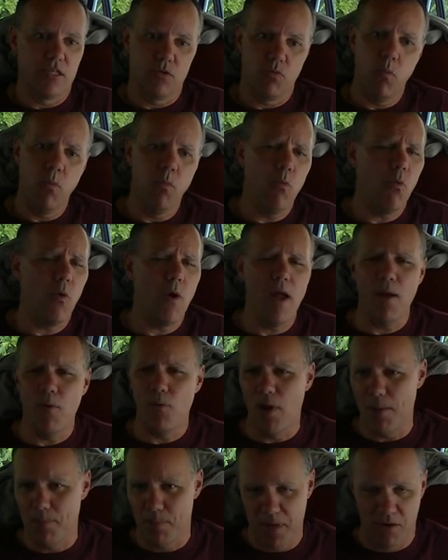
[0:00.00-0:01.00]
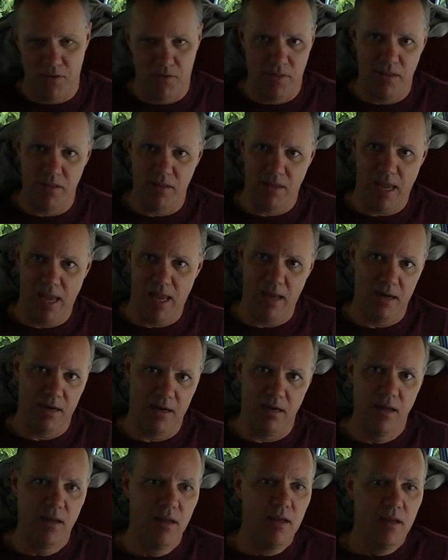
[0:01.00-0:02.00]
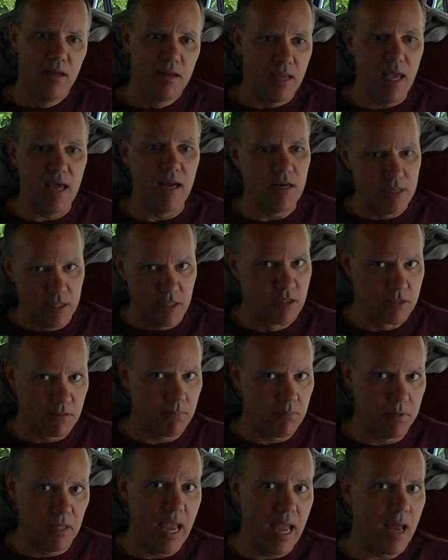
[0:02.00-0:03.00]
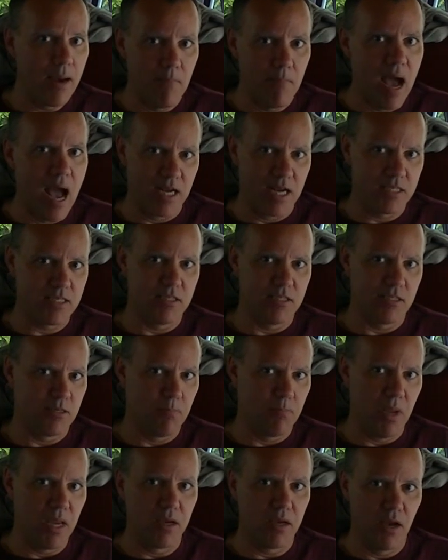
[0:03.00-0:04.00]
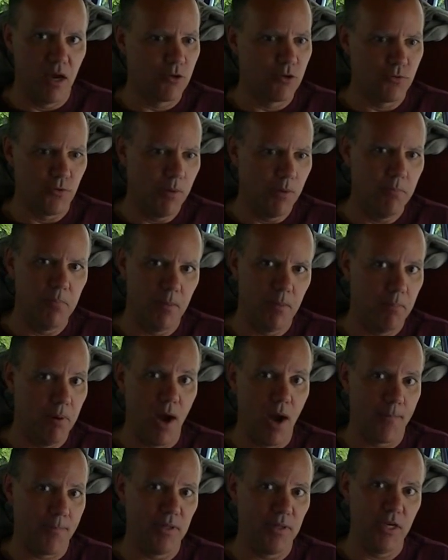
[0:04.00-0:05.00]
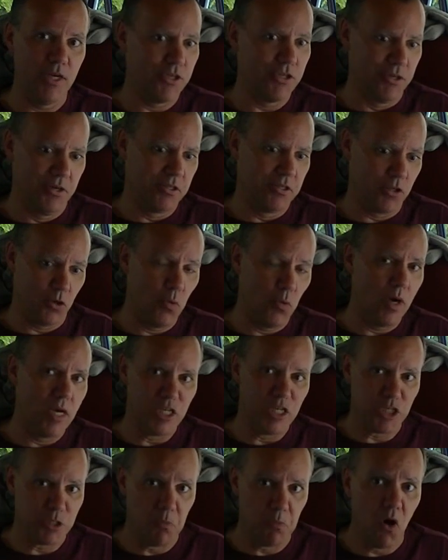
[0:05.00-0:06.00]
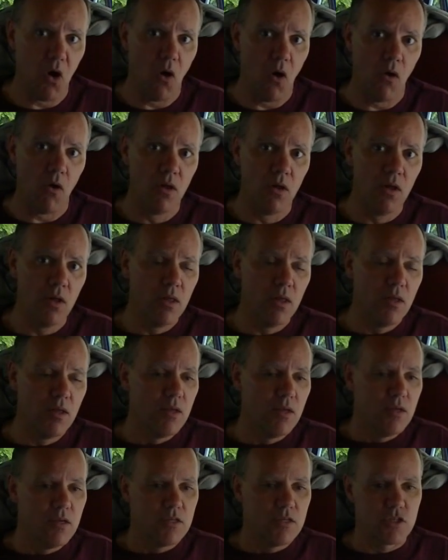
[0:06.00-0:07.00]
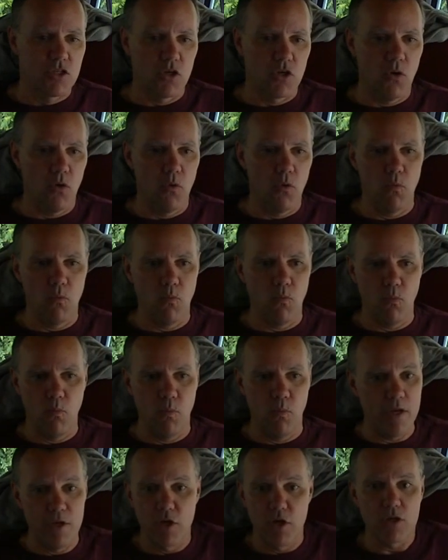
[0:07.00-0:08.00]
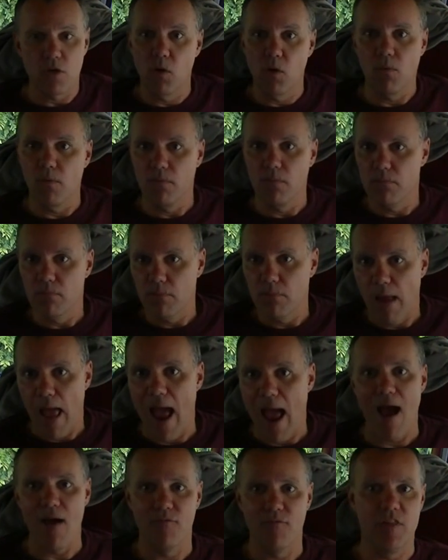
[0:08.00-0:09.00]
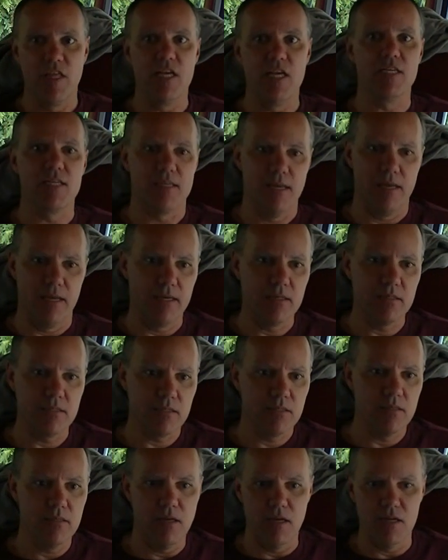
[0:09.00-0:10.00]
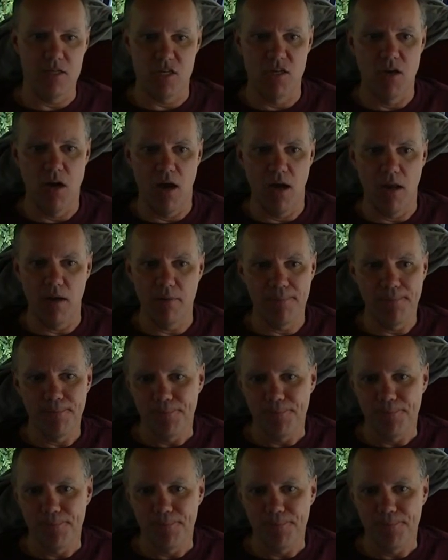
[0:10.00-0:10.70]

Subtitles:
is way bigger than Canada. Canada's landmass is a big country, but population is quite small. So we just don't have these things. It's not